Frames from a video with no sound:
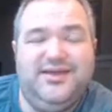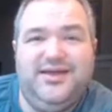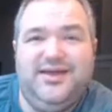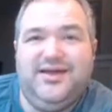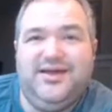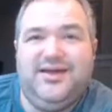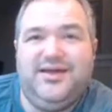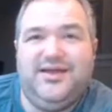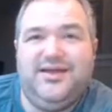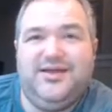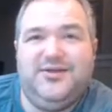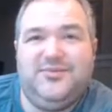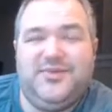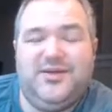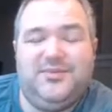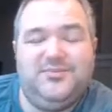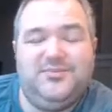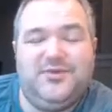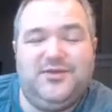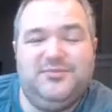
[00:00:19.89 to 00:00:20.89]

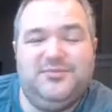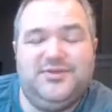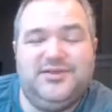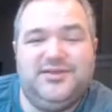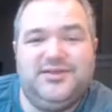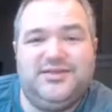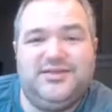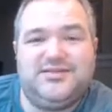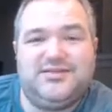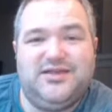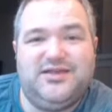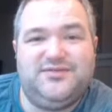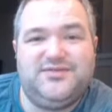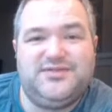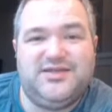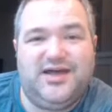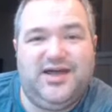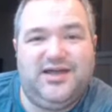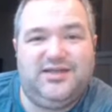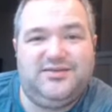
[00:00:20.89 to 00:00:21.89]
I'm completely
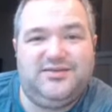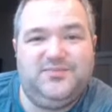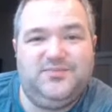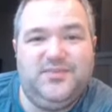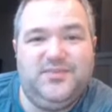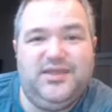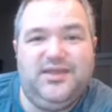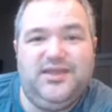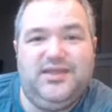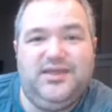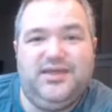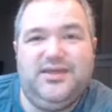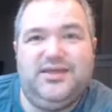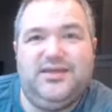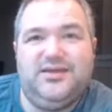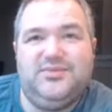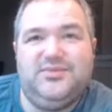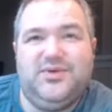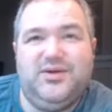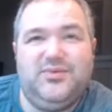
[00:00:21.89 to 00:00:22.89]
self-taught,
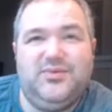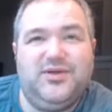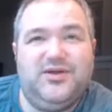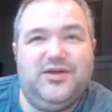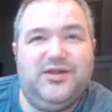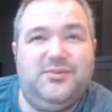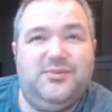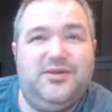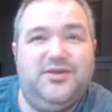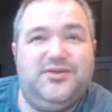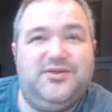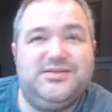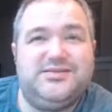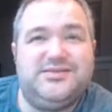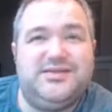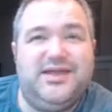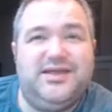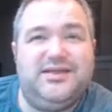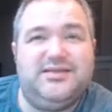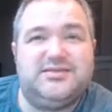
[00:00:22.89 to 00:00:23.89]
and what we're going to be doing
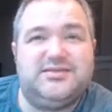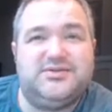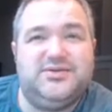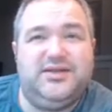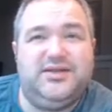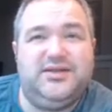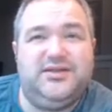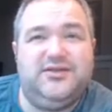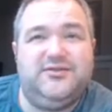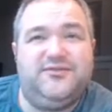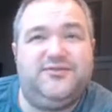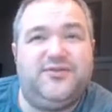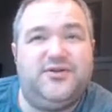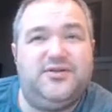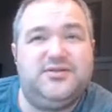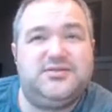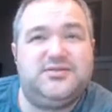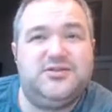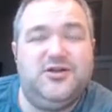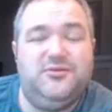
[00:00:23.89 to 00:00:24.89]
today is creating your
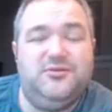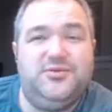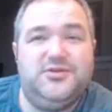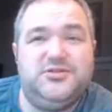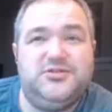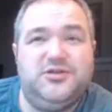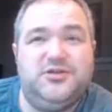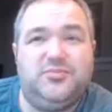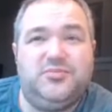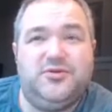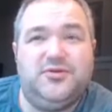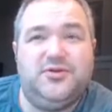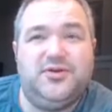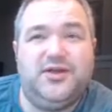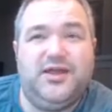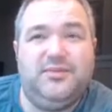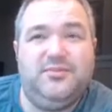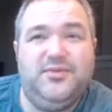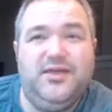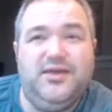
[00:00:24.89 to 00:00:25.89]
first OpenGL
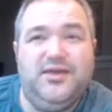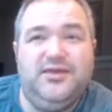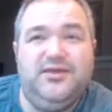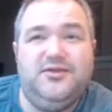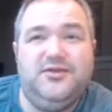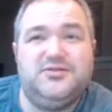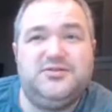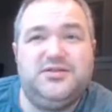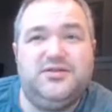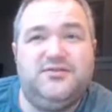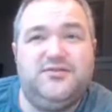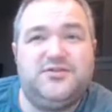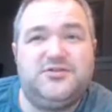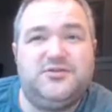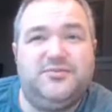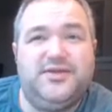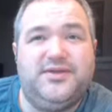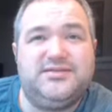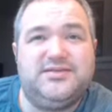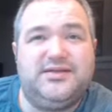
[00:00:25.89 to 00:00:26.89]
program using Visual
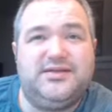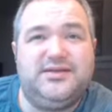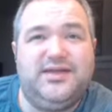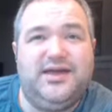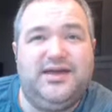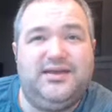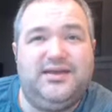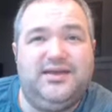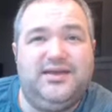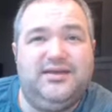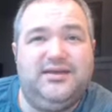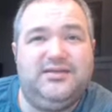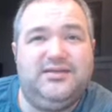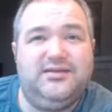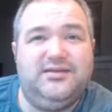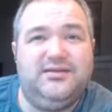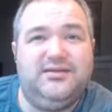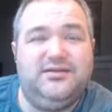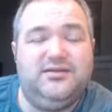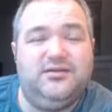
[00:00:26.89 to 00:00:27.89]
Basic.net
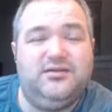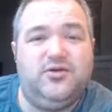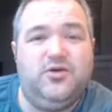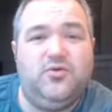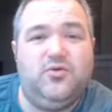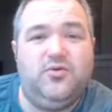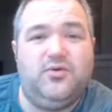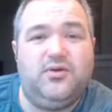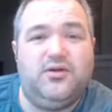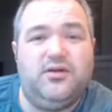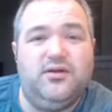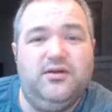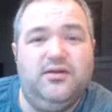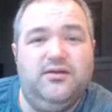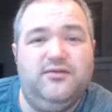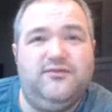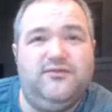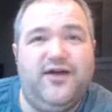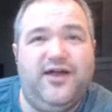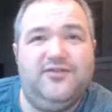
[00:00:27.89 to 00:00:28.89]
in Core
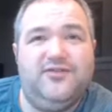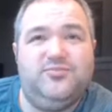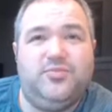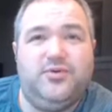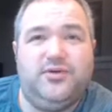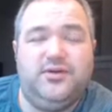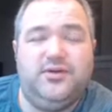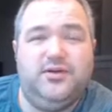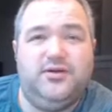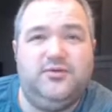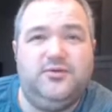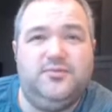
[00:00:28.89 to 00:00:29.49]
5.0.